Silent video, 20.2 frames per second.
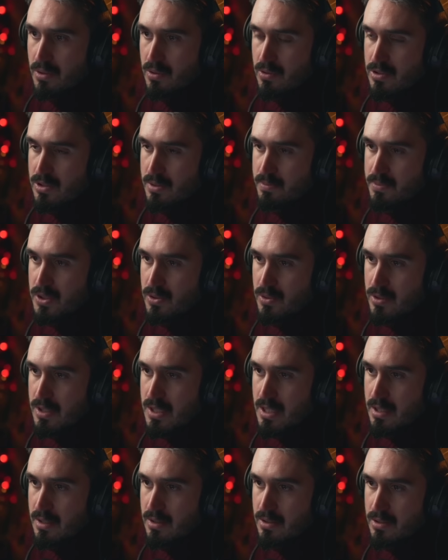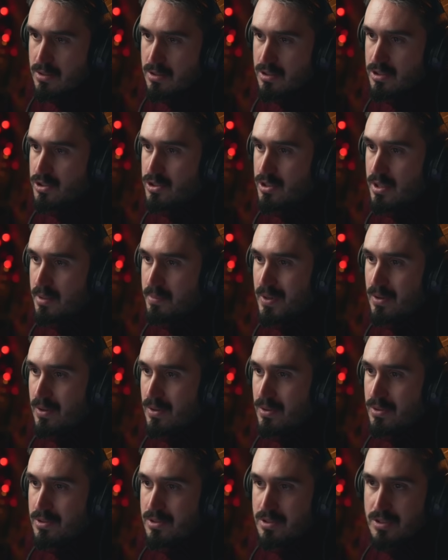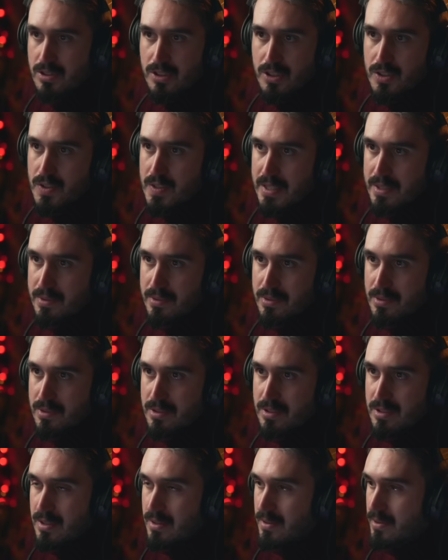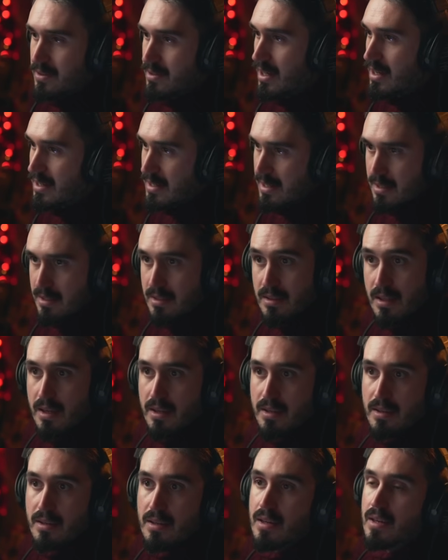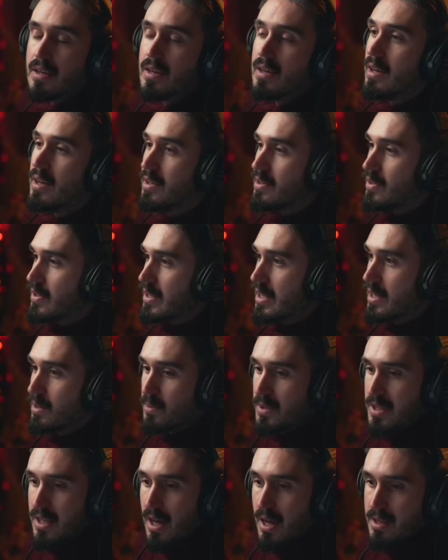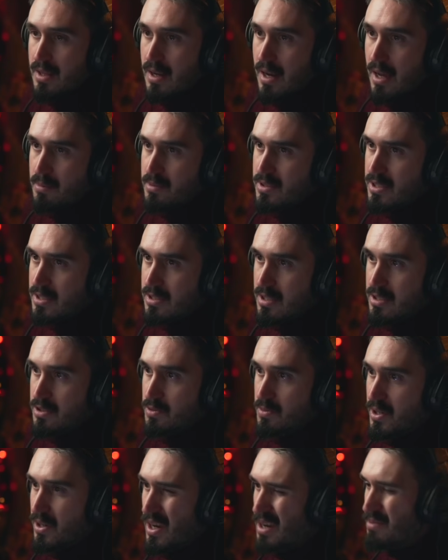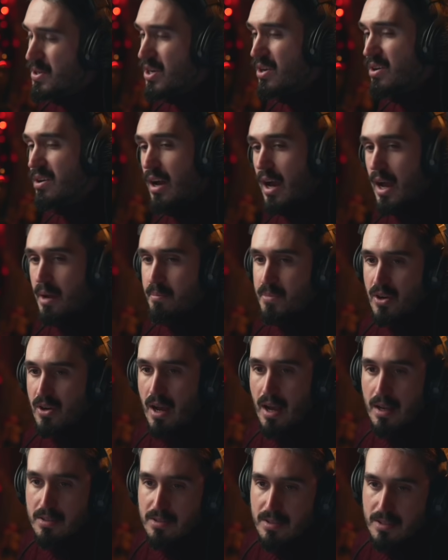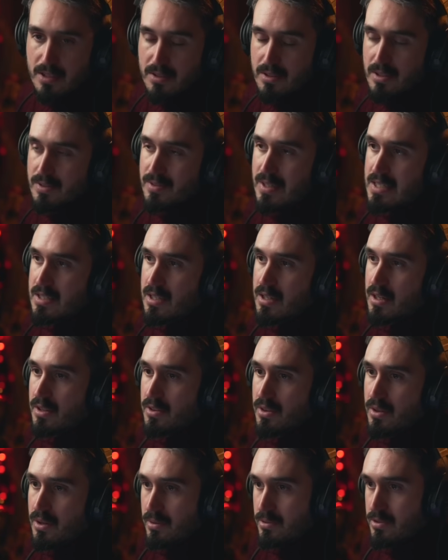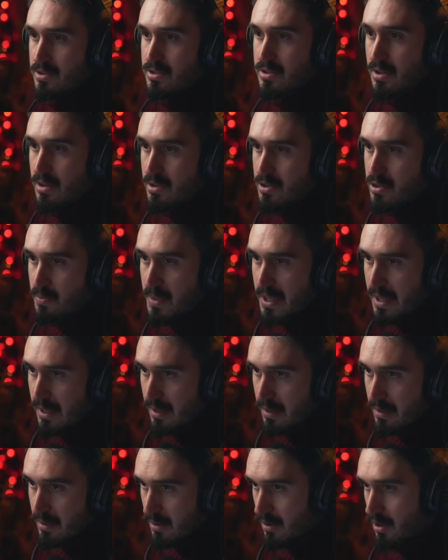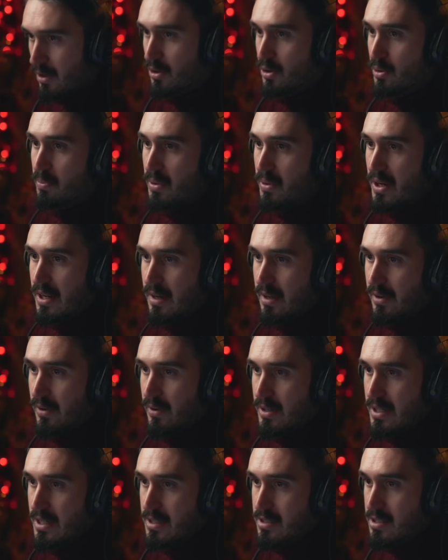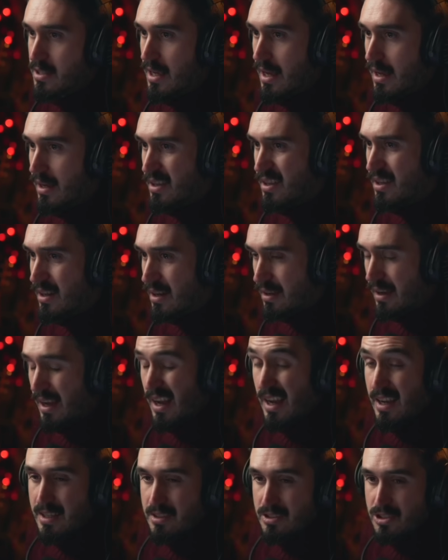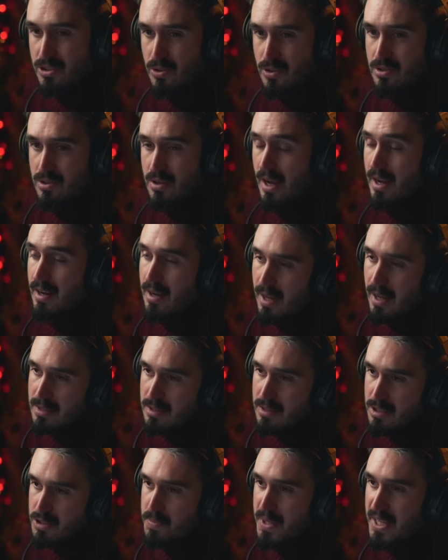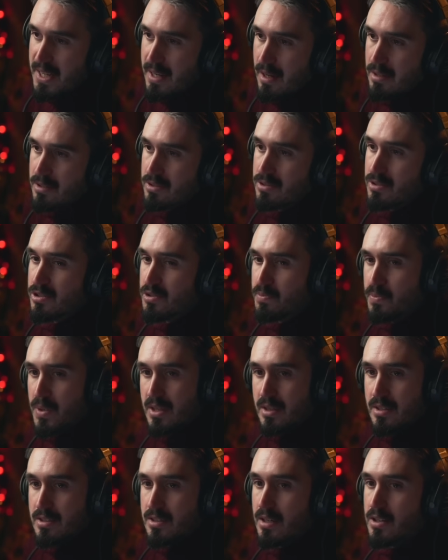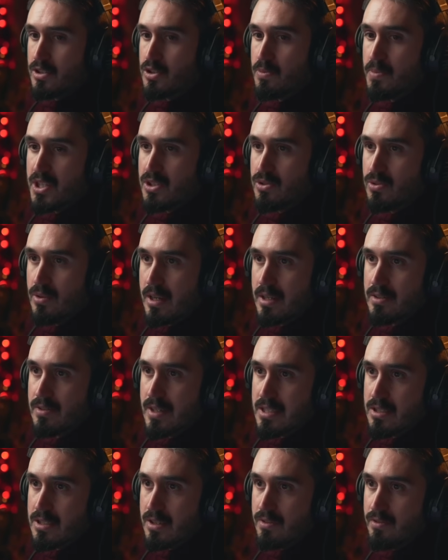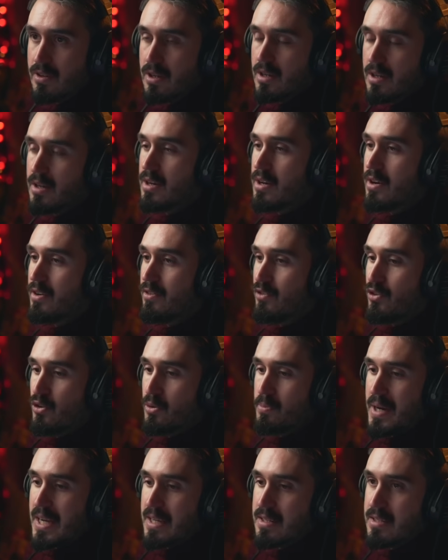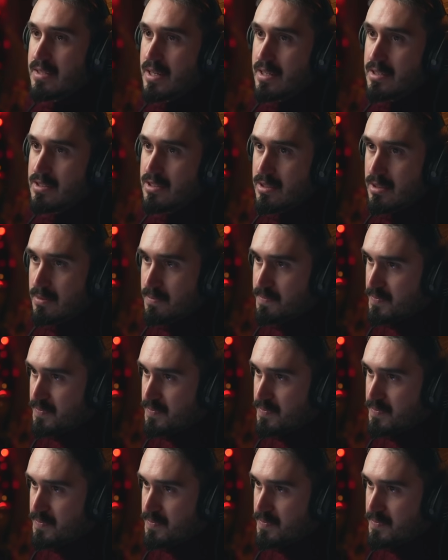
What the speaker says: some sordinos, tremolos, trios, that kind of thing. You get with other libraries as well. I'm not as interested in those, to be completely honest. I like the spiccatos, but they're a little bit too aggressive for my taste,